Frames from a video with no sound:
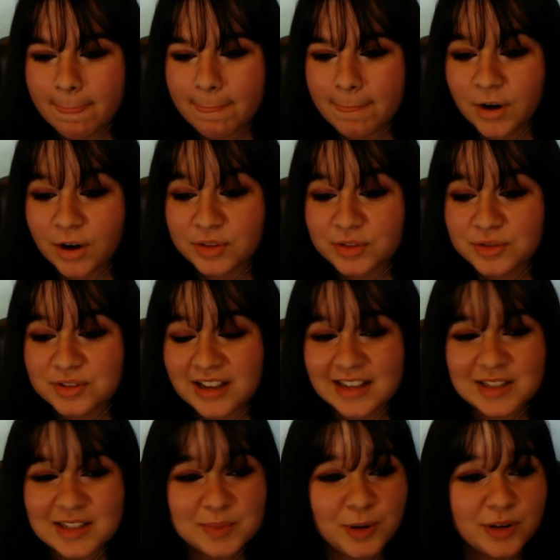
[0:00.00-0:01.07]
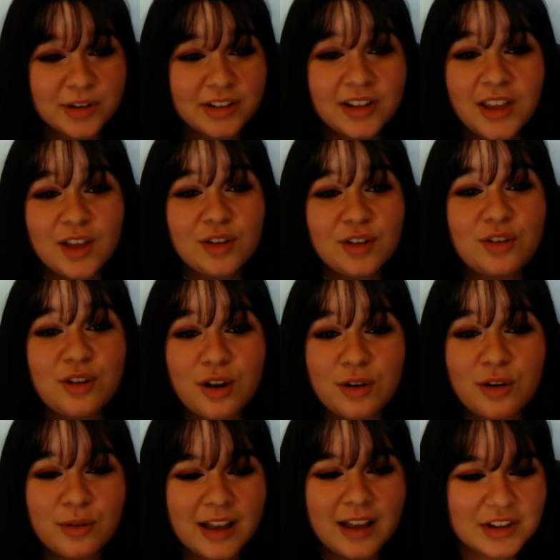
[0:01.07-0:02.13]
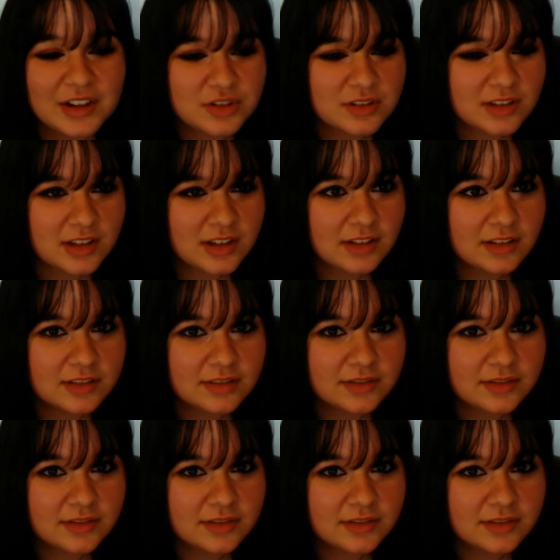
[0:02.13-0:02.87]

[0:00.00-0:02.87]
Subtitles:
Are those glasses broken? No, actually,